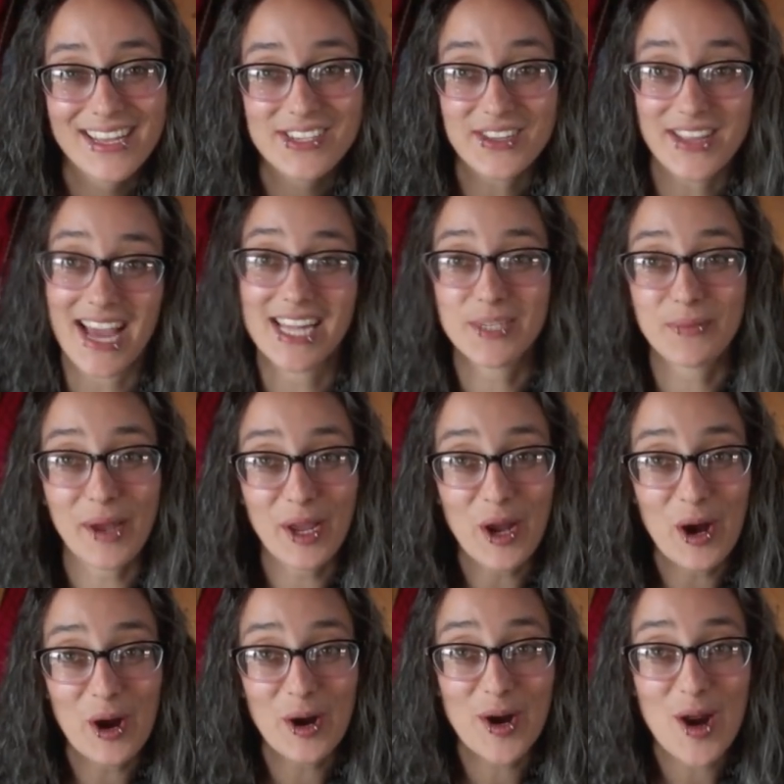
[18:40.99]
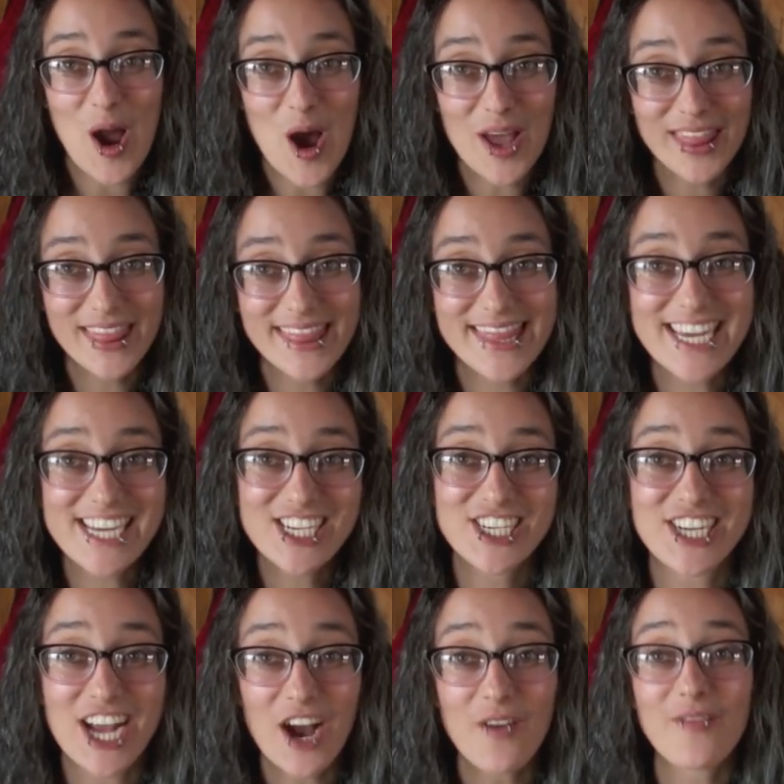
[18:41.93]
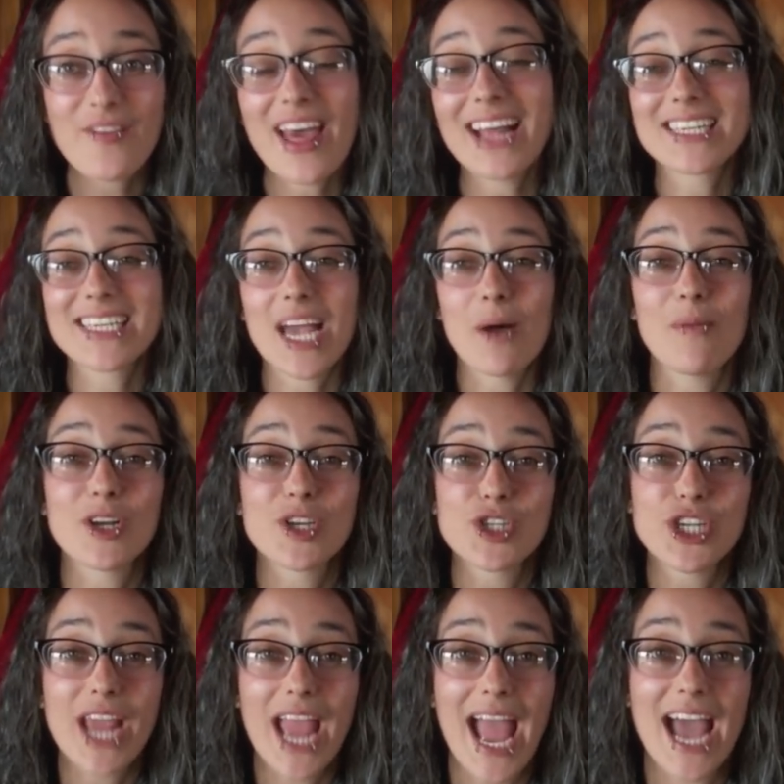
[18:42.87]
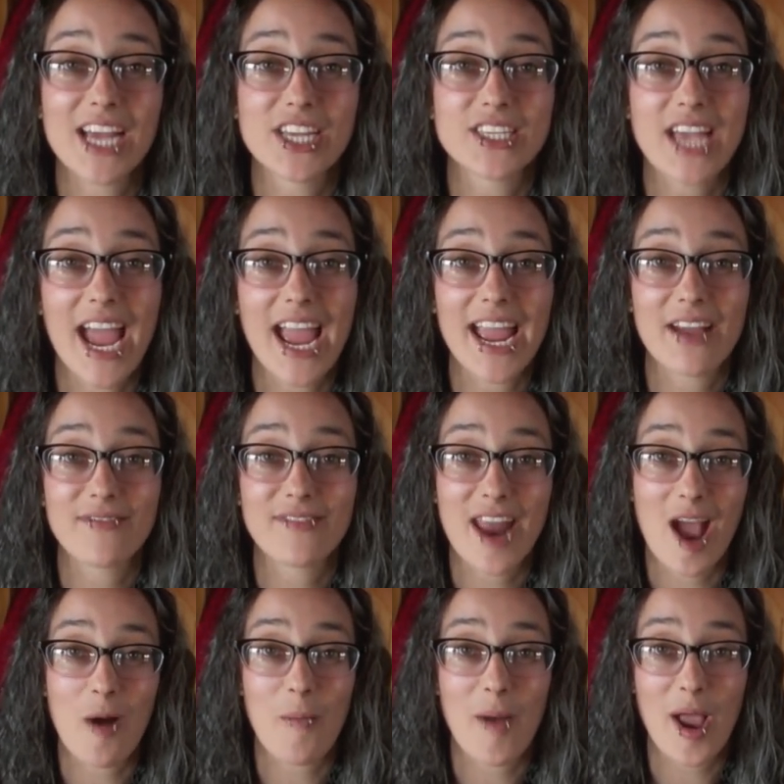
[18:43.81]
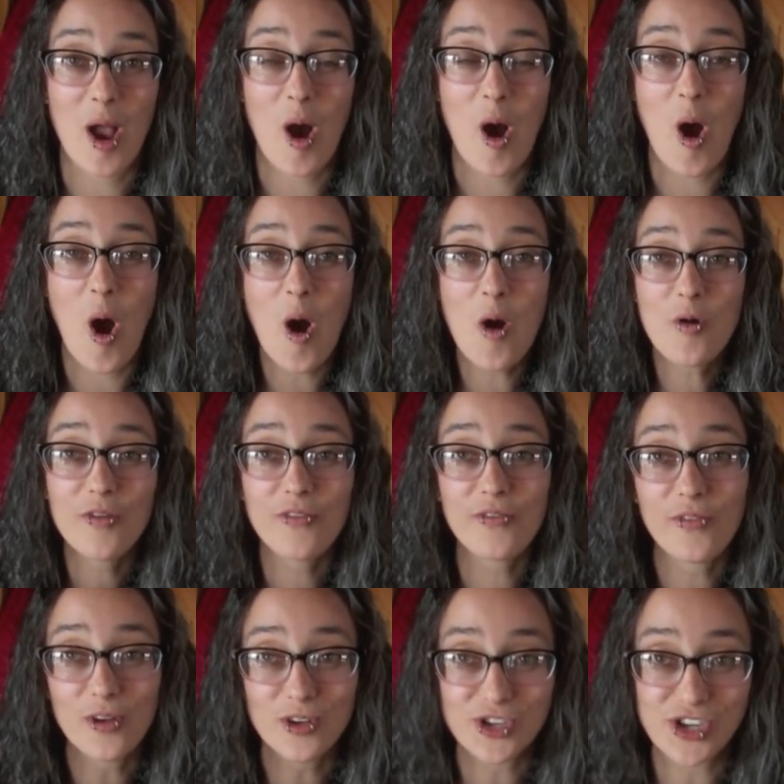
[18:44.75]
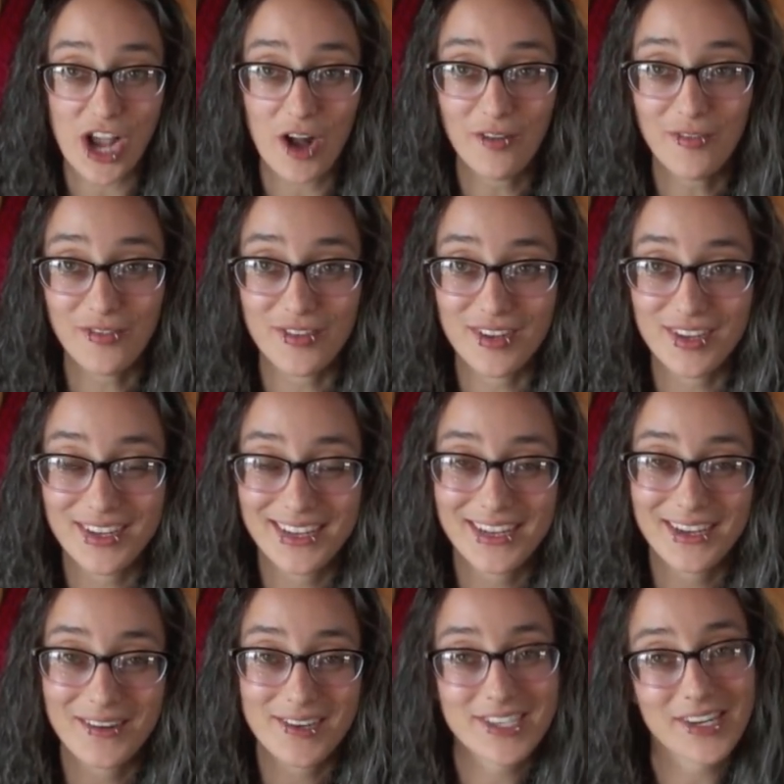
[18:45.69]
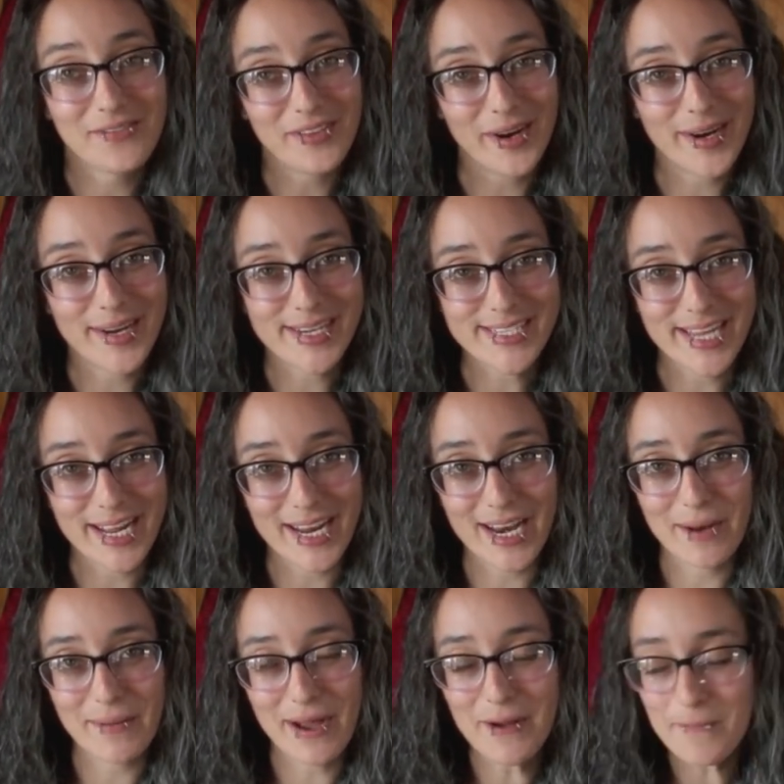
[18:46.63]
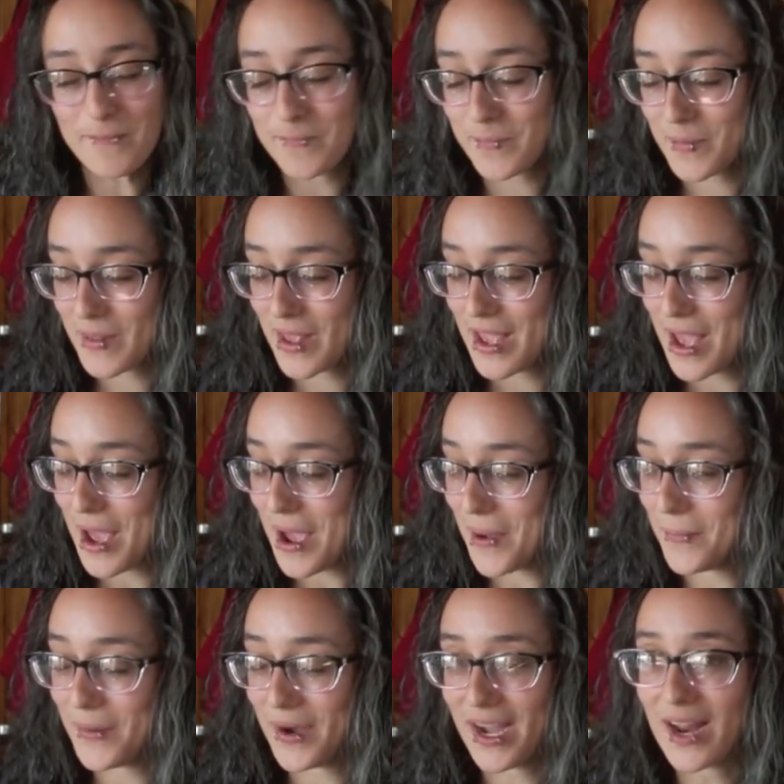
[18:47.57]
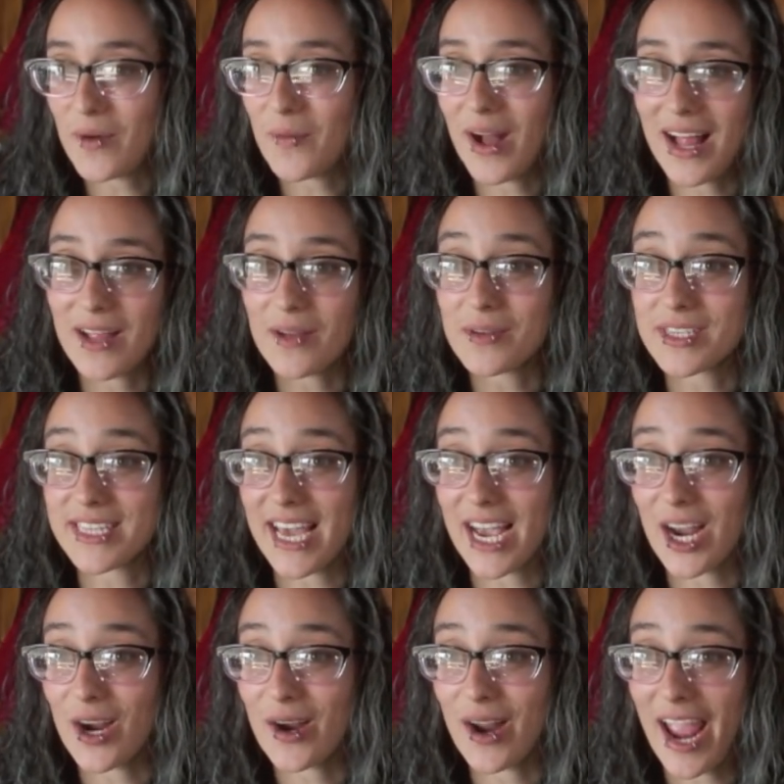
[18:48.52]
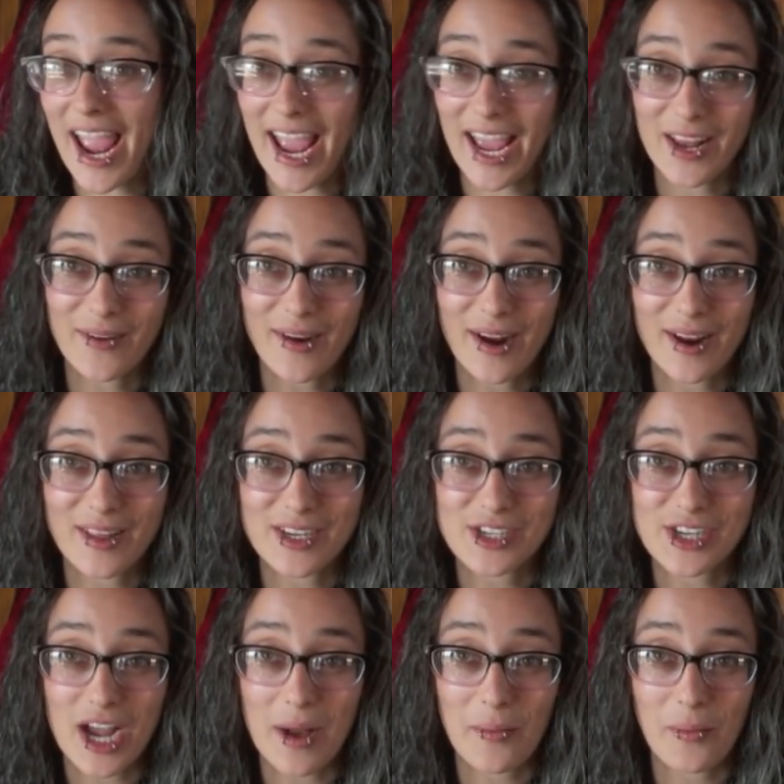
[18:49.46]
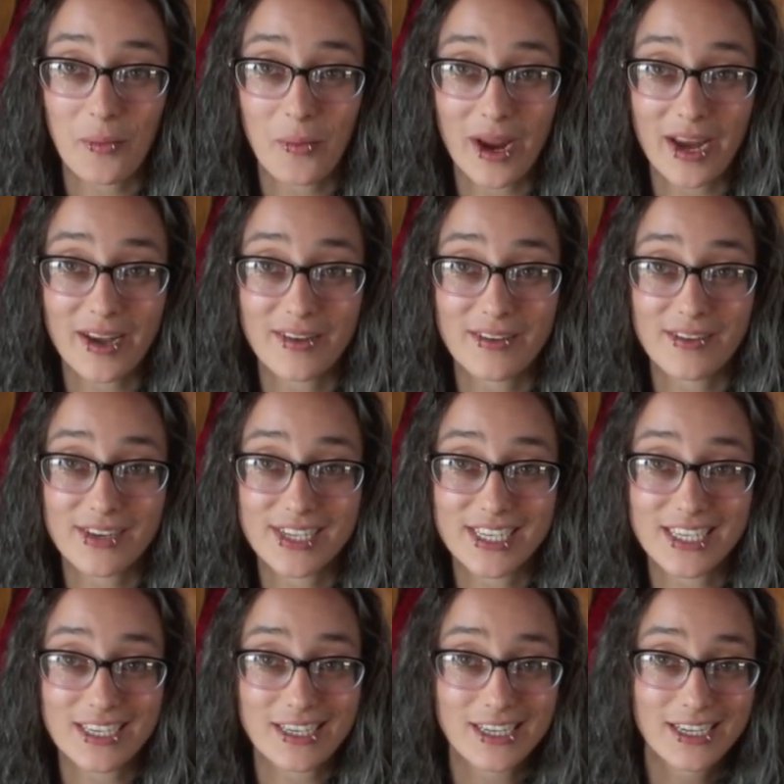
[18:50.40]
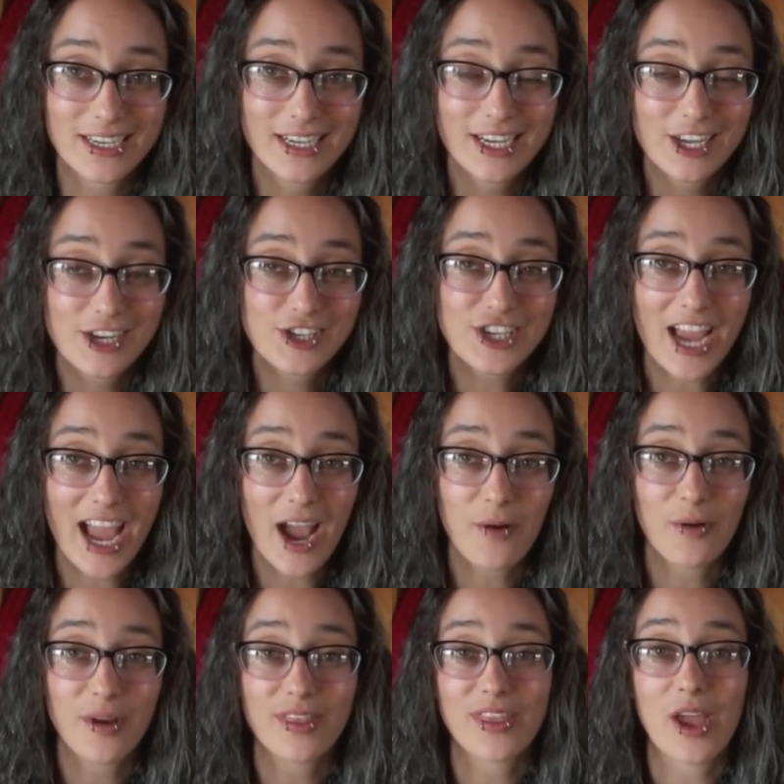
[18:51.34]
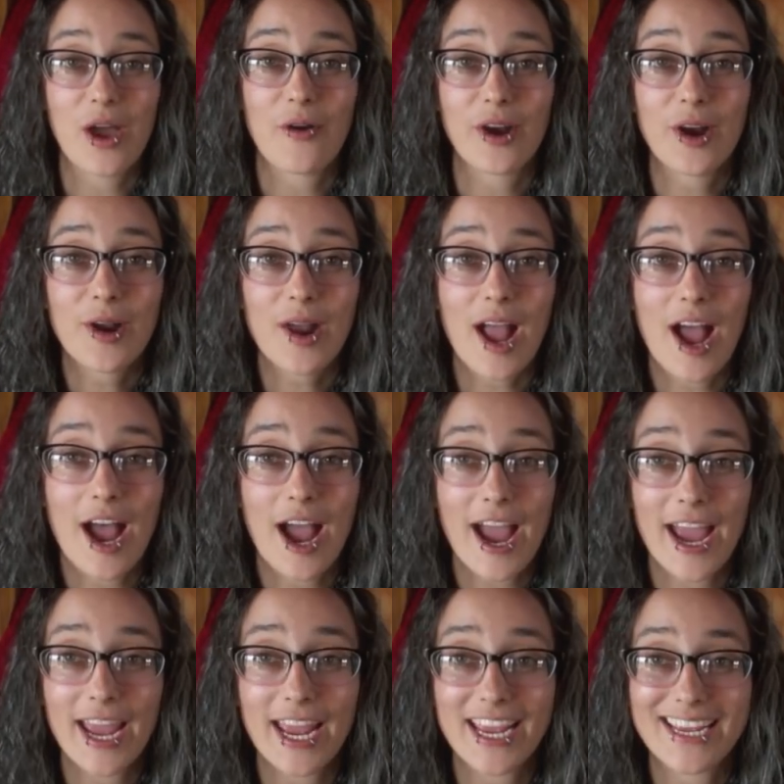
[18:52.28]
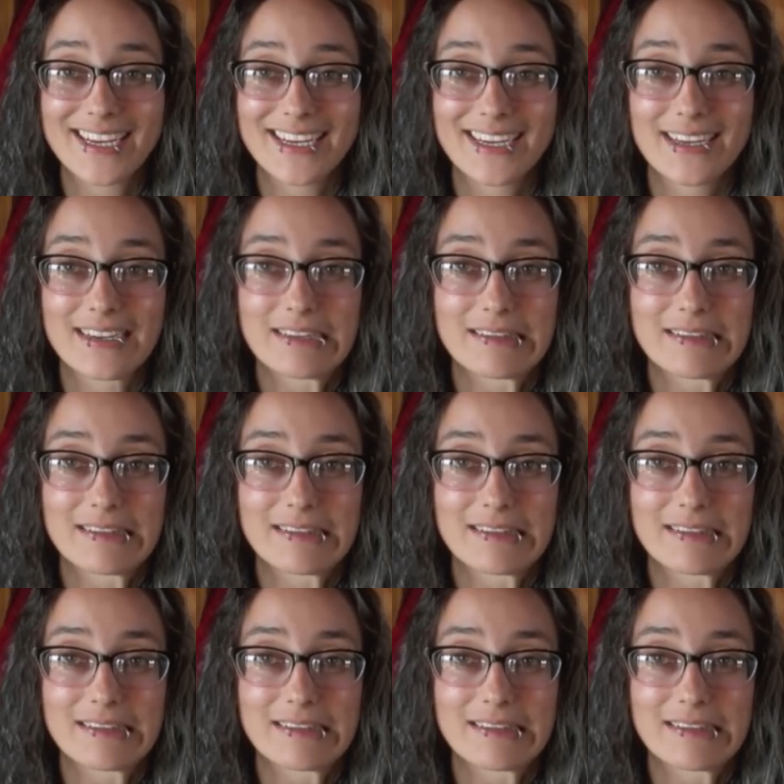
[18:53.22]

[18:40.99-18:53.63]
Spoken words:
So that's my yarn on the shelf. That's how much she has. I have now my own full shelf, which I'm very excited about. But while I was there hanging around the shop waiting to chat with the owner, I